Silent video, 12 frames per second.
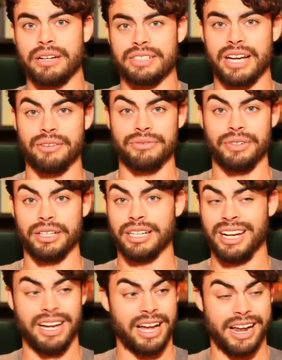out to have fun.
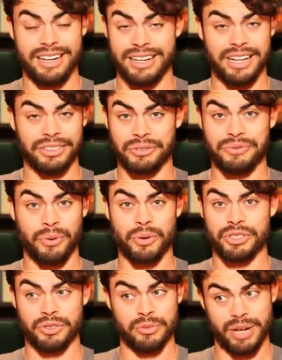I did not look
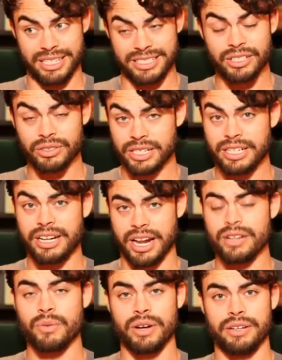forward to it, but I still did it
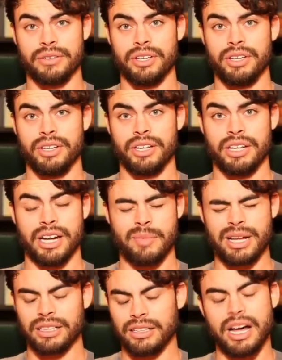anyway. And I
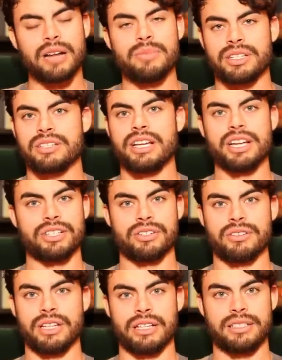made a lot of mistakes
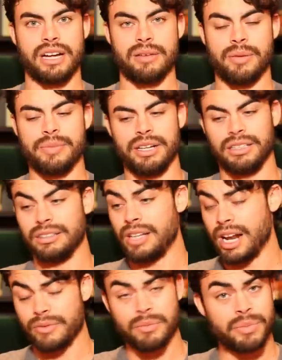during that time. I made a
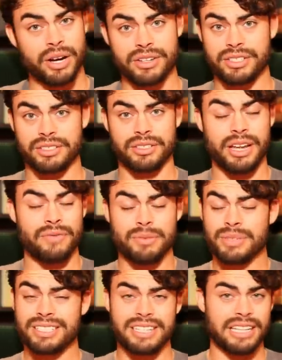lot of embarrassing, every
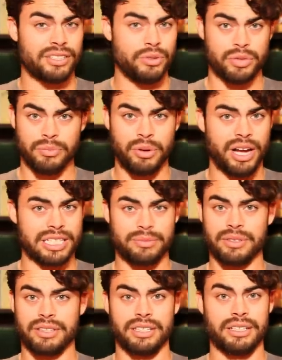mistake that you could
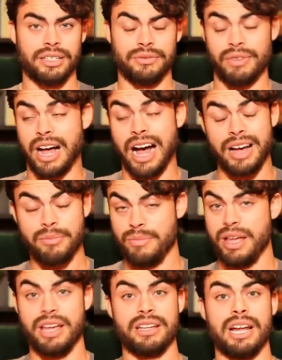possibly think of, I
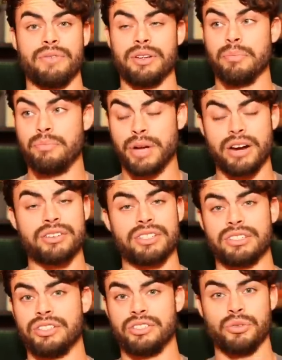made. Every embarrassing
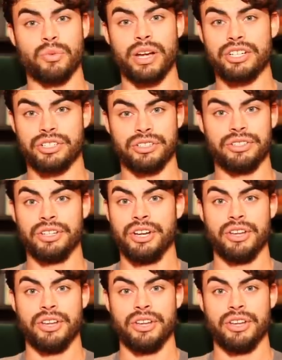situation